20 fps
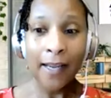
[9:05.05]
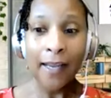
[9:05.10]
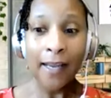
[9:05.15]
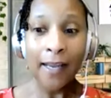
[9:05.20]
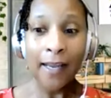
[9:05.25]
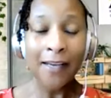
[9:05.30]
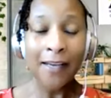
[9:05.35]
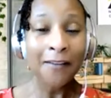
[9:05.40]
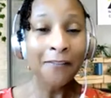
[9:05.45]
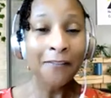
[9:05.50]

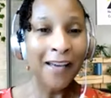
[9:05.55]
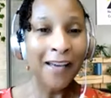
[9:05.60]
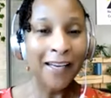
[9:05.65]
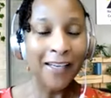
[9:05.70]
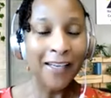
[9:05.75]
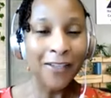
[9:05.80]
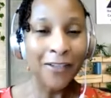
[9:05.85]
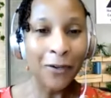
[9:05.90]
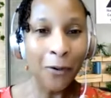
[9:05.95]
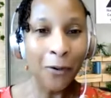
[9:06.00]
And if I
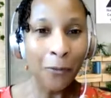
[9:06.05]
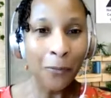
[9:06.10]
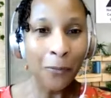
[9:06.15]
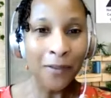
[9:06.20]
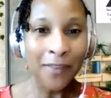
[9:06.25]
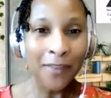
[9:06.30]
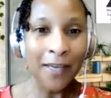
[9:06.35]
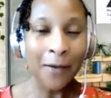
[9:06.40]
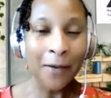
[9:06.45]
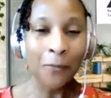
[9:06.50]
didn't know
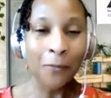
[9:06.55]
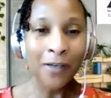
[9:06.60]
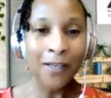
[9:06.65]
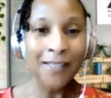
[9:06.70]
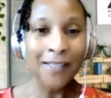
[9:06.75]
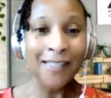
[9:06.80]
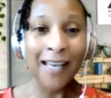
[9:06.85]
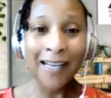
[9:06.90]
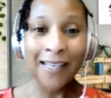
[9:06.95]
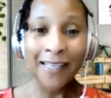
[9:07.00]
what that
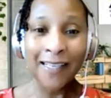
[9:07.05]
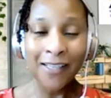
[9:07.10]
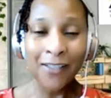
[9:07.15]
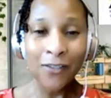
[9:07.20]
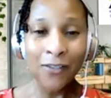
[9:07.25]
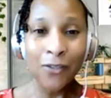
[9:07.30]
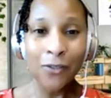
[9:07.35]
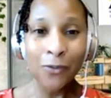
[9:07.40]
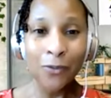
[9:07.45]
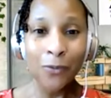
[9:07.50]
was, I
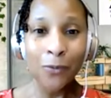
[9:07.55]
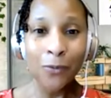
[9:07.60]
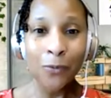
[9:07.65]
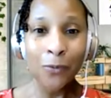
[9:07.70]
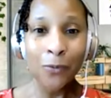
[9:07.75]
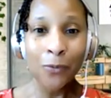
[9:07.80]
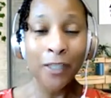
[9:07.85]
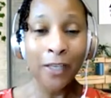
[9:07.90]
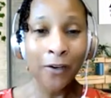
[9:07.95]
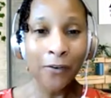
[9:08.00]
needed to
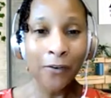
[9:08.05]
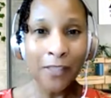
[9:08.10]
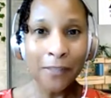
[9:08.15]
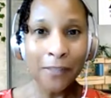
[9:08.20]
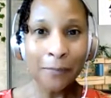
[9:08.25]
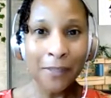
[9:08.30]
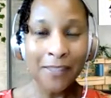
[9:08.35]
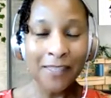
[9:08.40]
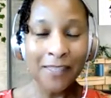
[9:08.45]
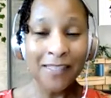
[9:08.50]
learn as
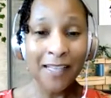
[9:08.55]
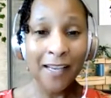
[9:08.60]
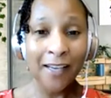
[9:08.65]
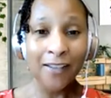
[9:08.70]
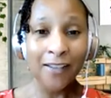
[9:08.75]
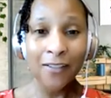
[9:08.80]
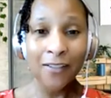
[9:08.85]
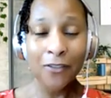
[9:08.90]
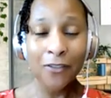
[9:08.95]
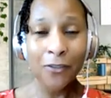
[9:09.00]
much as I
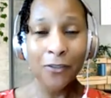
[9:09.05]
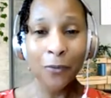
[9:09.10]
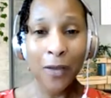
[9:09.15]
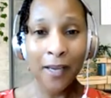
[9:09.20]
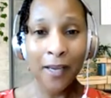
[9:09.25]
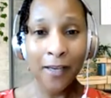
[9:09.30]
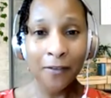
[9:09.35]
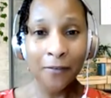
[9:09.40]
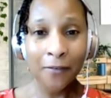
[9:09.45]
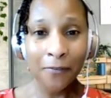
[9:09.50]
could so I
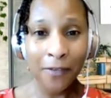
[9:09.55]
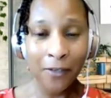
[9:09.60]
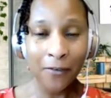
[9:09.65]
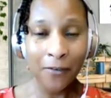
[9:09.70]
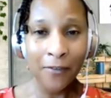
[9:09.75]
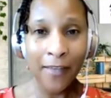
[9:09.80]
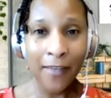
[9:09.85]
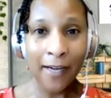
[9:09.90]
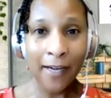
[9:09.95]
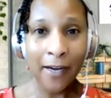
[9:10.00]
could figure
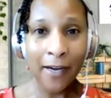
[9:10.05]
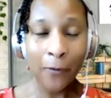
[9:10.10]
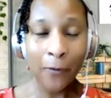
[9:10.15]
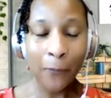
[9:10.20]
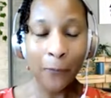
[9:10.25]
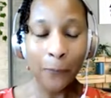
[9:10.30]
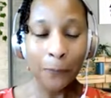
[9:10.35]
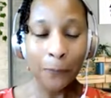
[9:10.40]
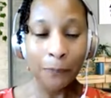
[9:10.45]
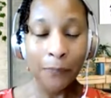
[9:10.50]
that
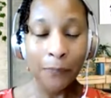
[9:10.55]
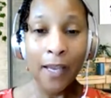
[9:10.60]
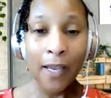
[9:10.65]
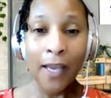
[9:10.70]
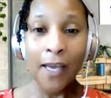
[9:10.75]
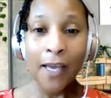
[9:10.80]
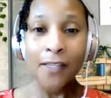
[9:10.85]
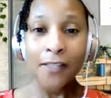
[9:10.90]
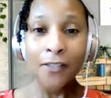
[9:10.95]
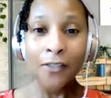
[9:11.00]
out.
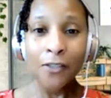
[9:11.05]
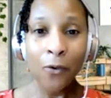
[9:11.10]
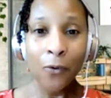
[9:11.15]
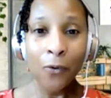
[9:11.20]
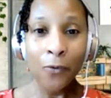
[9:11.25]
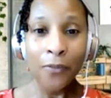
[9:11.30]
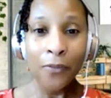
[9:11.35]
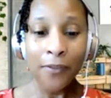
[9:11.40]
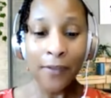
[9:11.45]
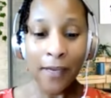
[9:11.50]

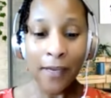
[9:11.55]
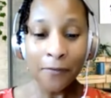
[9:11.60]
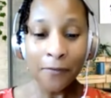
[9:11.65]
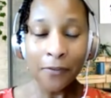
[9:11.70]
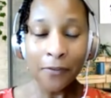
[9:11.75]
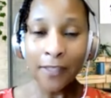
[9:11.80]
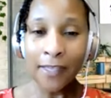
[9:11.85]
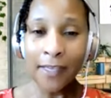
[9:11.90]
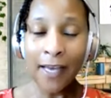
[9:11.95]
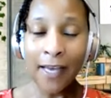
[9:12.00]
So
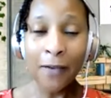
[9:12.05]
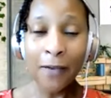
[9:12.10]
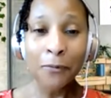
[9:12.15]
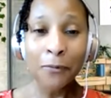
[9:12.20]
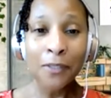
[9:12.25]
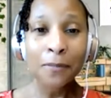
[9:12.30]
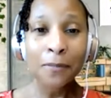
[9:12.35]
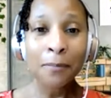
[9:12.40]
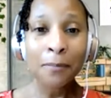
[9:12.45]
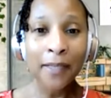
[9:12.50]
thankfully, I
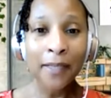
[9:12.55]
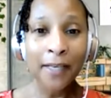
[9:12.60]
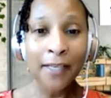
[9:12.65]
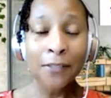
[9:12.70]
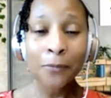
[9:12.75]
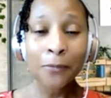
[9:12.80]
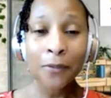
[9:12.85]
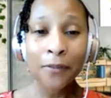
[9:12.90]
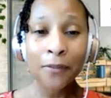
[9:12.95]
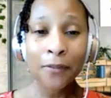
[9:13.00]
was
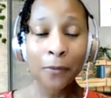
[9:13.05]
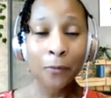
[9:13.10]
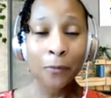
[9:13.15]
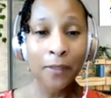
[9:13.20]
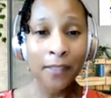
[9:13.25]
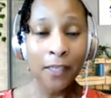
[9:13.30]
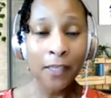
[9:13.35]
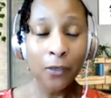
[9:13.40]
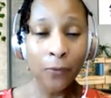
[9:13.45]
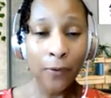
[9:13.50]
blessed with a
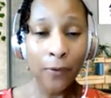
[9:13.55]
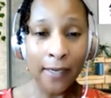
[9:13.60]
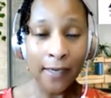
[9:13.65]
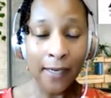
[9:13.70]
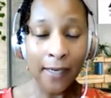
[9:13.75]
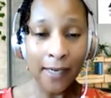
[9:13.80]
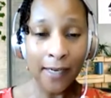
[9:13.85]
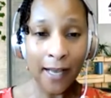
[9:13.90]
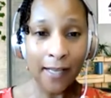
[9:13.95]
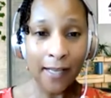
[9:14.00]
really great
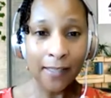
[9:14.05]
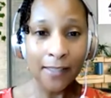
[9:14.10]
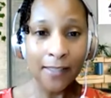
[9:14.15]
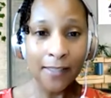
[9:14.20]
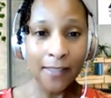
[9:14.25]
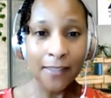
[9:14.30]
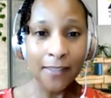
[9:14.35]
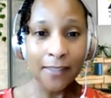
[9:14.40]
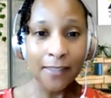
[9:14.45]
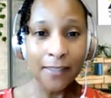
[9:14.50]

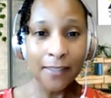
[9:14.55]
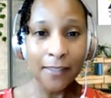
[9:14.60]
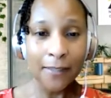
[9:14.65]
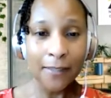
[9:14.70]
oncologist.